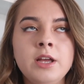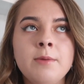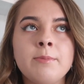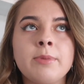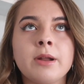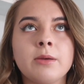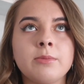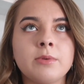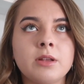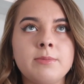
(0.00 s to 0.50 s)

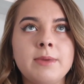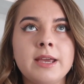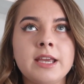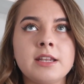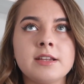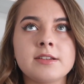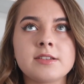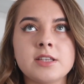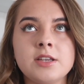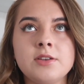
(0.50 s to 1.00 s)
but I'm gonna make
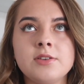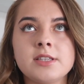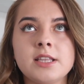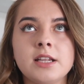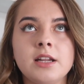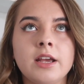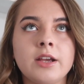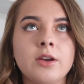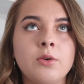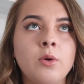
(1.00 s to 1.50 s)
an excuse that
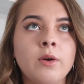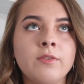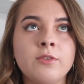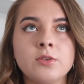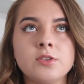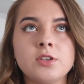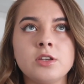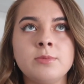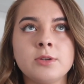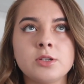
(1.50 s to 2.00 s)
like, oh, I've
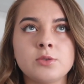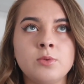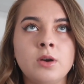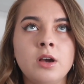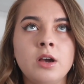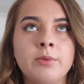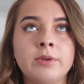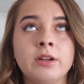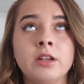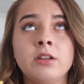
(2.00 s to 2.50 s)
got too much
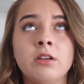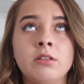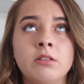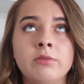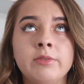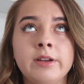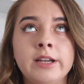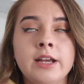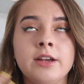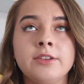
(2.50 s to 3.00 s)
work, when I know
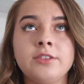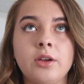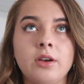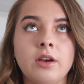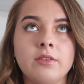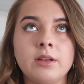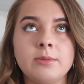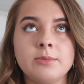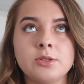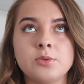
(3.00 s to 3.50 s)
that really I don't
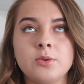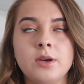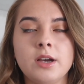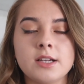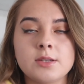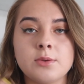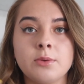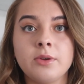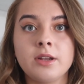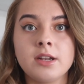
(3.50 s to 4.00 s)
have that much
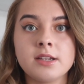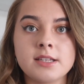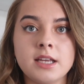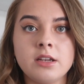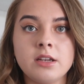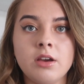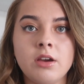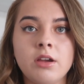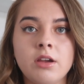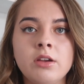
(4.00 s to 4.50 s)
work, so I'm gonna say
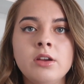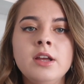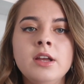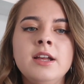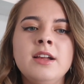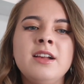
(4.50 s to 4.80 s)
no.